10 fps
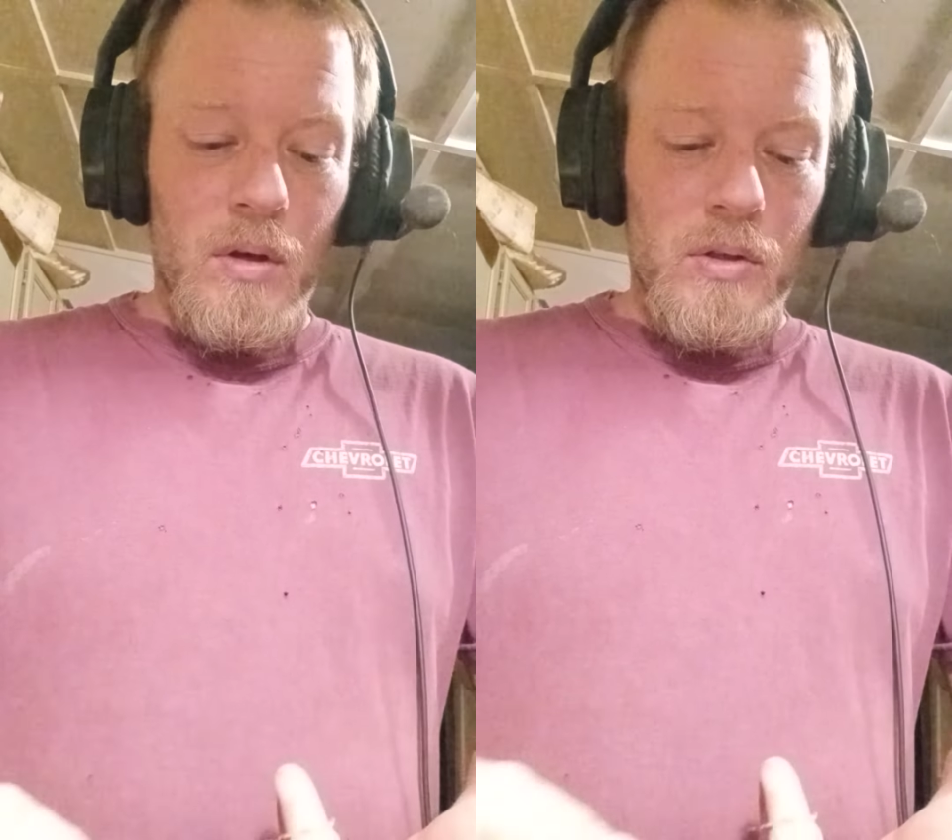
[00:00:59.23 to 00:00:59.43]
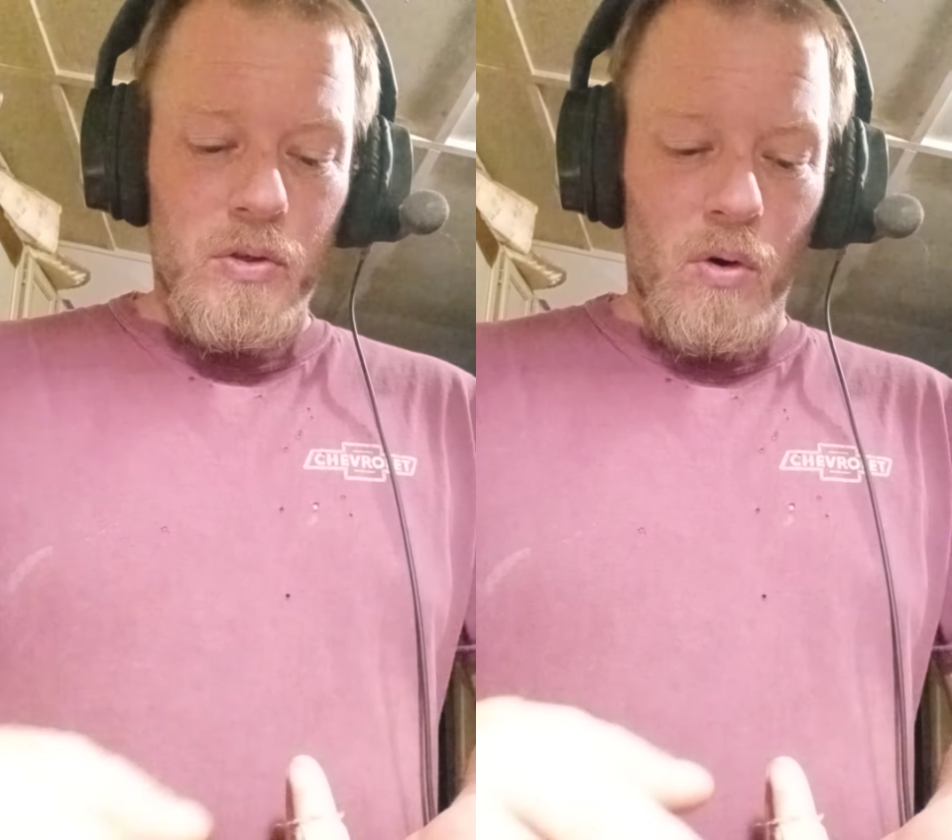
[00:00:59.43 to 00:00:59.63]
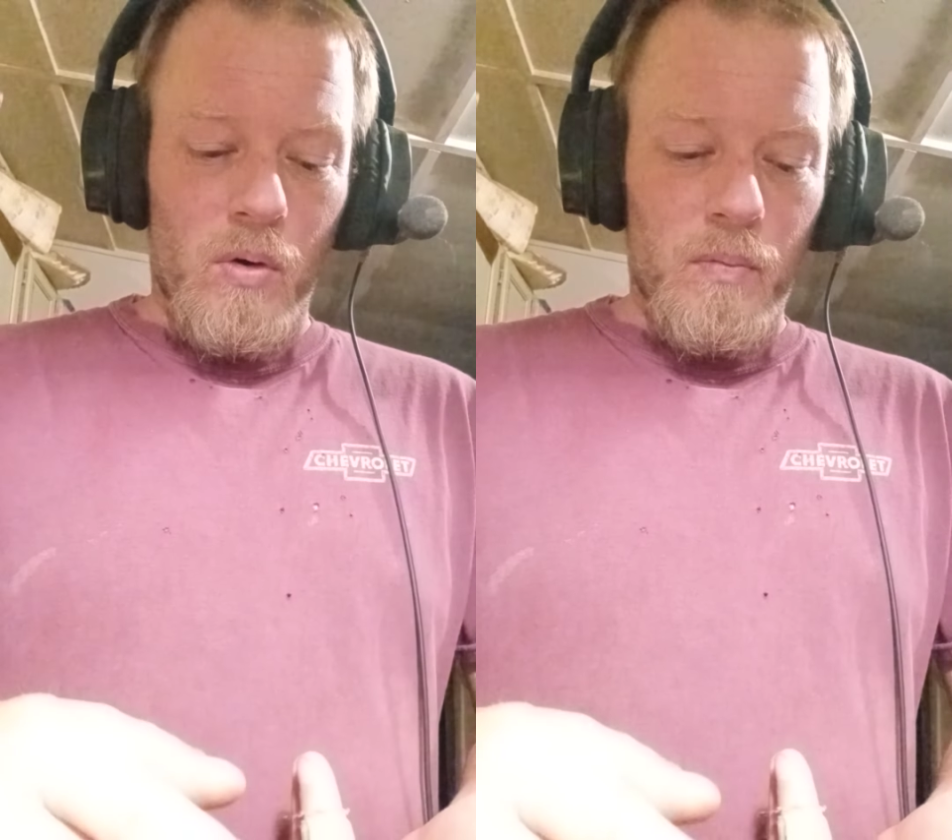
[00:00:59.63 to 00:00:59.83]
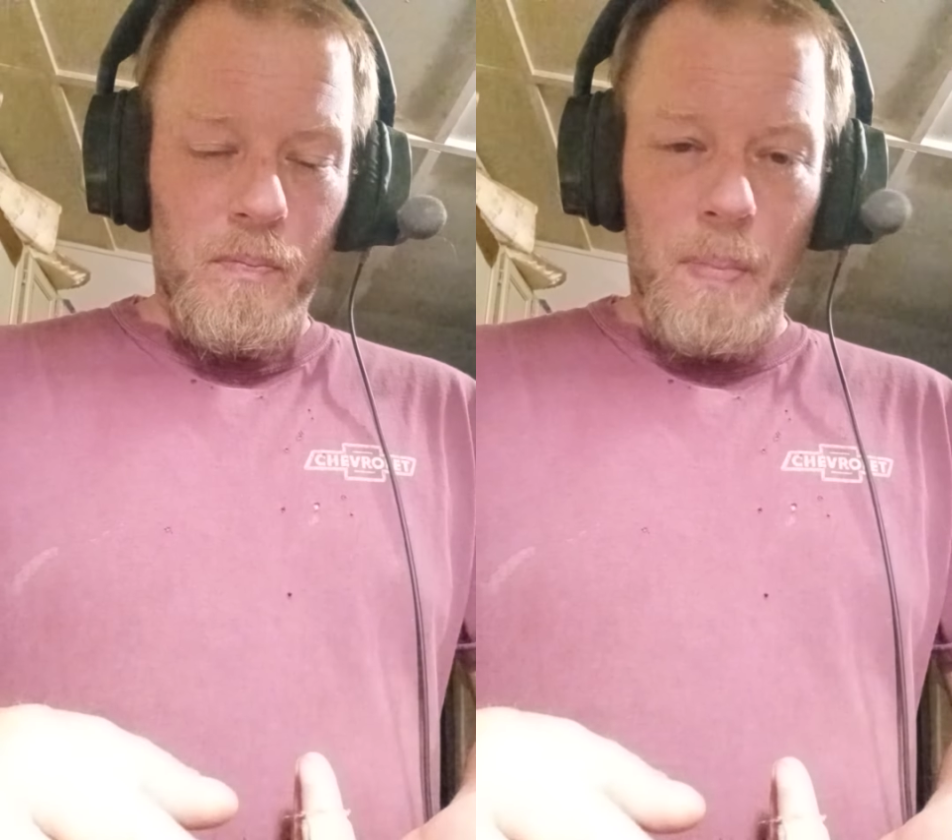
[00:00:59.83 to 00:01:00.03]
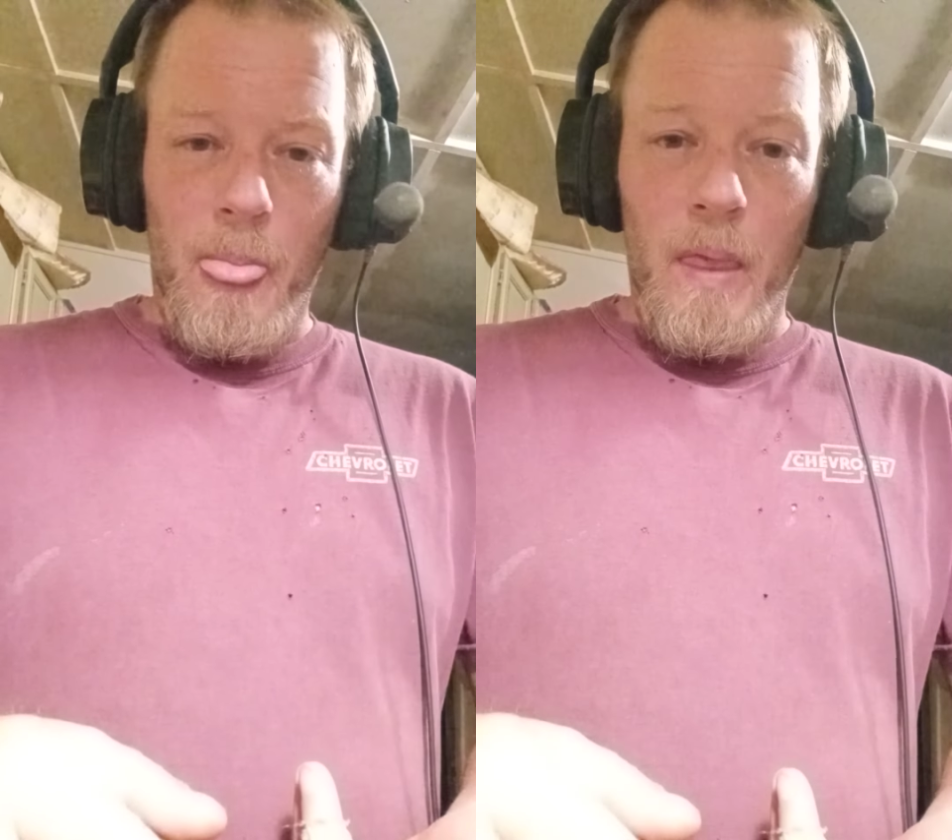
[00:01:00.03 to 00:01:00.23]
So
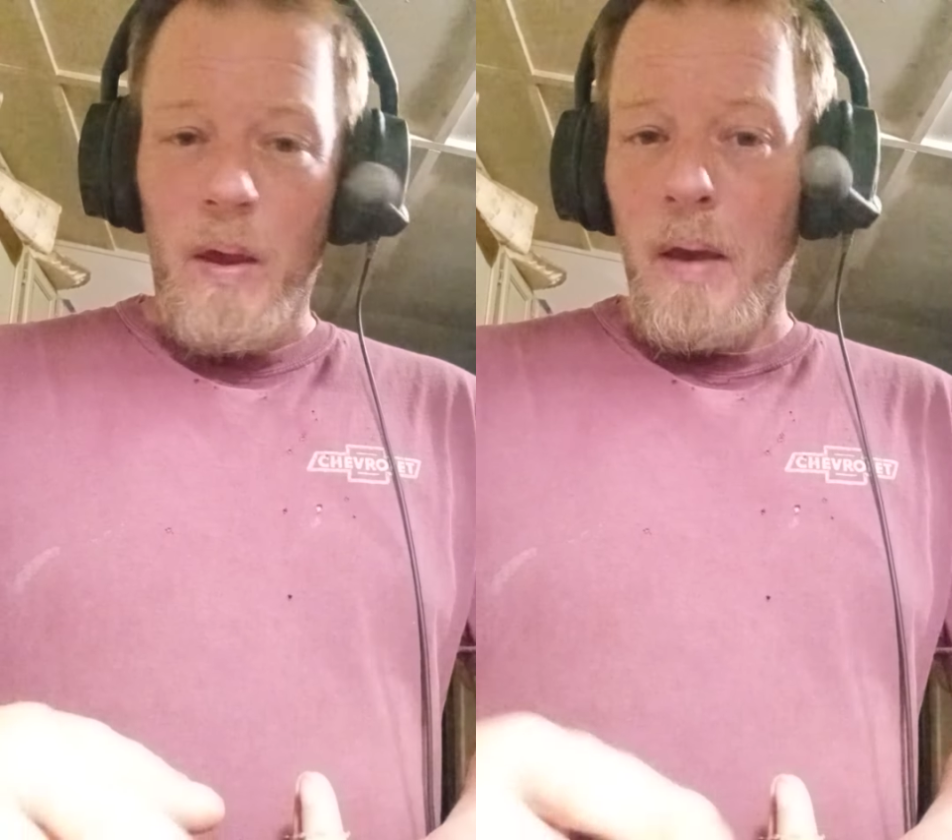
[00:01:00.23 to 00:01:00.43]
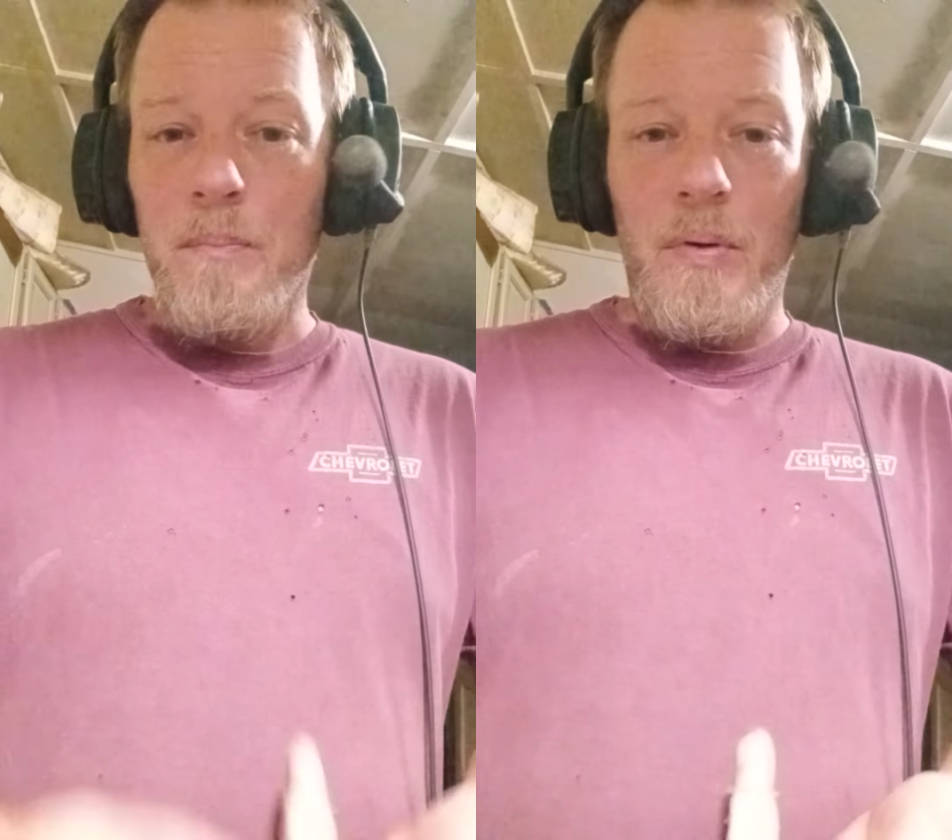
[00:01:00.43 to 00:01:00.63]
in